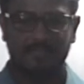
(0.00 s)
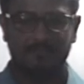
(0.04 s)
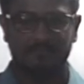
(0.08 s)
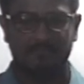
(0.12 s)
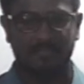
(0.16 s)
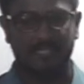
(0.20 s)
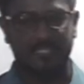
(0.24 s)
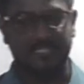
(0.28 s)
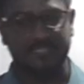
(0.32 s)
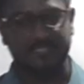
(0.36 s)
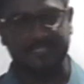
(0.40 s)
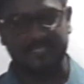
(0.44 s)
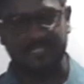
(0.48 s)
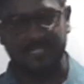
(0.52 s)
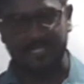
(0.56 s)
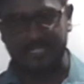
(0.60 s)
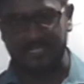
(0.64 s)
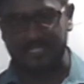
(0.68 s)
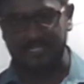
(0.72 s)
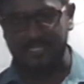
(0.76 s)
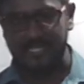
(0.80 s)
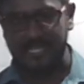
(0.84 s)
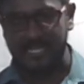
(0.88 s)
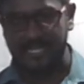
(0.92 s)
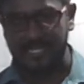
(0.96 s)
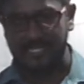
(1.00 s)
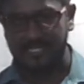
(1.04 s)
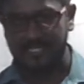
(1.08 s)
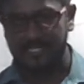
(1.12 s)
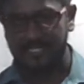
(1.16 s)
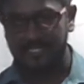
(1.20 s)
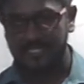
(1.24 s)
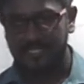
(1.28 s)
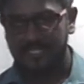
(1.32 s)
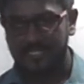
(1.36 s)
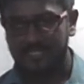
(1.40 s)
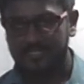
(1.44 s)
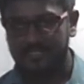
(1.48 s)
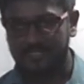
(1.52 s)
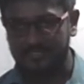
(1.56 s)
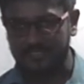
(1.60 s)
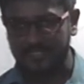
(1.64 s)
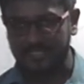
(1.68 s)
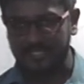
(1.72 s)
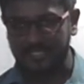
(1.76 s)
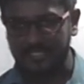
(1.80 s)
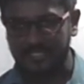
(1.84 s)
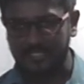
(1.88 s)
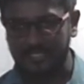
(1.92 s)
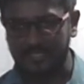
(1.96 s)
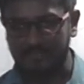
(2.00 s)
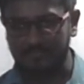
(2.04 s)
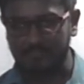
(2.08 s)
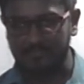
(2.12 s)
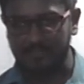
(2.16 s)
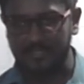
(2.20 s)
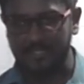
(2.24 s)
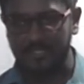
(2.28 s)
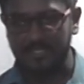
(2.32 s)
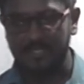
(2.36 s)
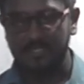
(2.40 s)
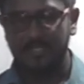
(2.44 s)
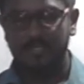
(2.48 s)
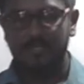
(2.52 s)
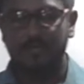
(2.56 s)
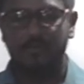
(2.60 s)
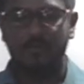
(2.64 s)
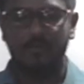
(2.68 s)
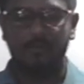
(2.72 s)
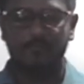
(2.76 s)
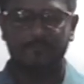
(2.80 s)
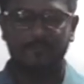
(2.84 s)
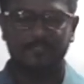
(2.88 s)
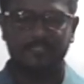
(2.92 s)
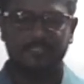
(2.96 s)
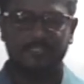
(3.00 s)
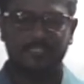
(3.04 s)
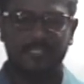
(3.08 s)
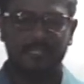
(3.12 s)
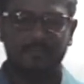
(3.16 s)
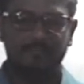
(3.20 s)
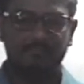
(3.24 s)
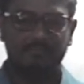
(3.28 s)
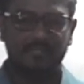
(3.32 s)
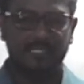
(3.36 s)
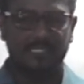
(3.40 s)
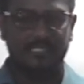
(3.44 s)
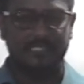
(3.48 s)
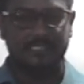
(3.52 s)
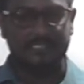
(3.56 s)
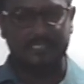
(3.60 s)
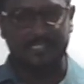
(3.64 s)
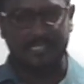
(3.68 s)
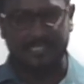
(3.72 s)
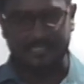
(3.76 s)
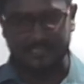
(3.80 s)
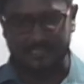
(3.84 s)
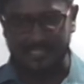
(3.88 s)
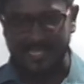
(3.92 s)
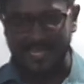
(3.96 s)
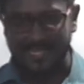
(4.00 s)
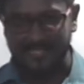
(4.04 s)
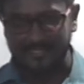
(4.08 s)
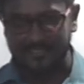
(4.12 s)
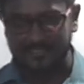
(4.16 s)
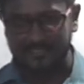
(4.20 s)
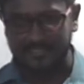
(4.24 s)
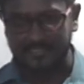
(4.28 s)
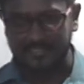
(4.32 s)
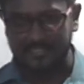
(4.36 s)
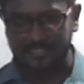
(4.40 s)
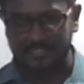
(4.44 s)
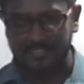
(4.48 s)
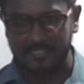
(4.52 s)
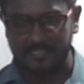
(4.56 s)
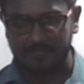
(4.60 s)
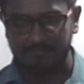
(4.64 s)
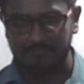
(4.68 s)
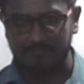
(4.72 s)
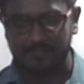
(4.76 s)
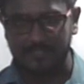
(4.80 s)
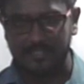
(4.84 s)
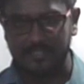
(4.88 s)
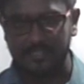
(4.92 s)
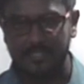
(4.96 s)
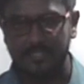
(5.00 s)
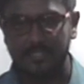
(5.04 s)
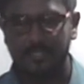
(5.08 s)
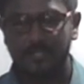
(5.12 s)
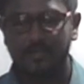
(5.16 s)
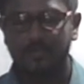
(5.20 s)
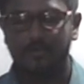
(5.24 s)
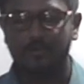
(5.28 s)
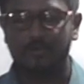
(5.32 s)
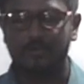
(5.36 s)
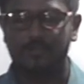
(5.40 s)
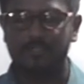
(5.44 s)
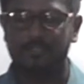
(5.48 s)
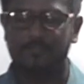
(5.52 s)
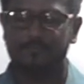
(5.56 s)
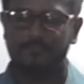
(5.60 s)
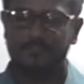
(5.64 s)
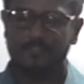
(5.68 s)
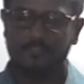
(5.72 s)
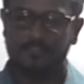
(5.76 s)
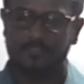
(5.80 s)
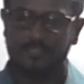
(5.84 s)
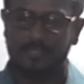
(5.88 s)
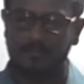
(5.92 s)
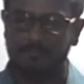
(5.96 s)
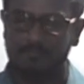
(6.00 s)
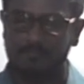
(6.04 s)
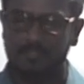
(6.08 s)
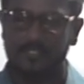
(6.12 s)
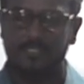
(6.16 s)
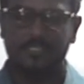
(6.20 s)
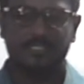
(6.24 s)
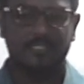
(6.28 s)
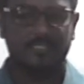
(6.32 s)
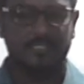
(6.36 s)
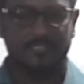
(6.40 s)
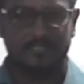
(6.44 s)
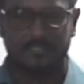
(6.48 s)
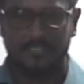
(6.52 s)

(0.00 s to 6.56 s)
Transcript: first number is greater than the second number, or first number is less than the second number, or the first number